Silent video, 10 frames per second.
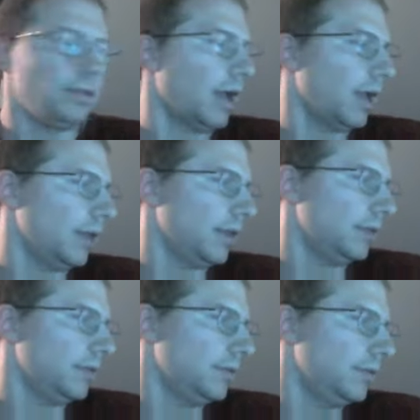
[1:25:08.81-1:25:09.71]
I
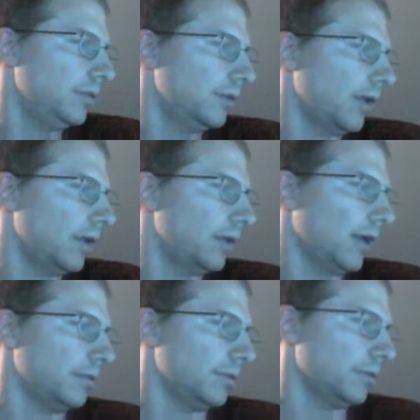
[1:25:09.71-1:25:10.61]
yeah,
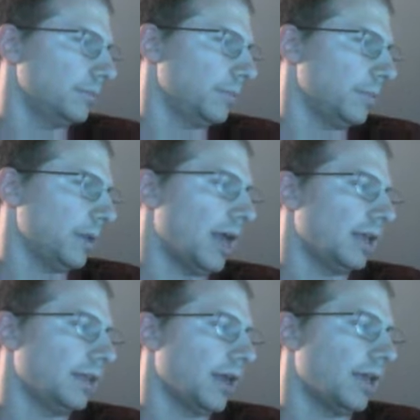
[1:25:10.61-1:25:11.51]
I don't know. I mean,
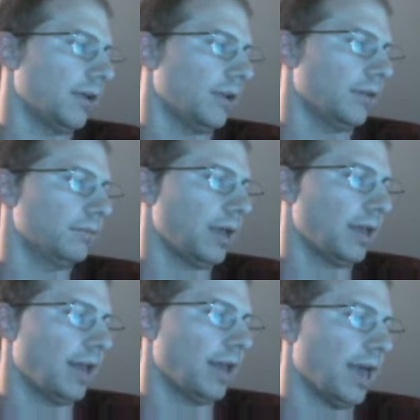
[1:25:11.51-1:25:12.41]
I I hear you. I,
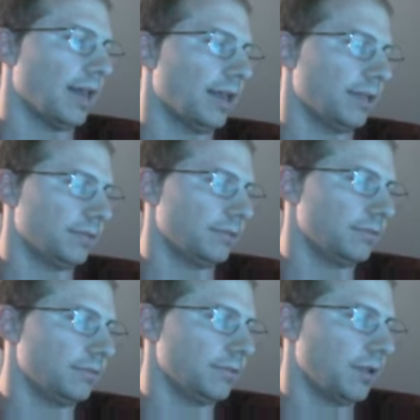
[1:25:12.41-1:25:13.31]
I get it.
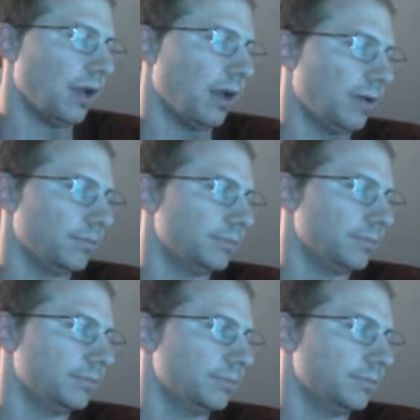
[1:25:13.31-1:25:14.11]
Um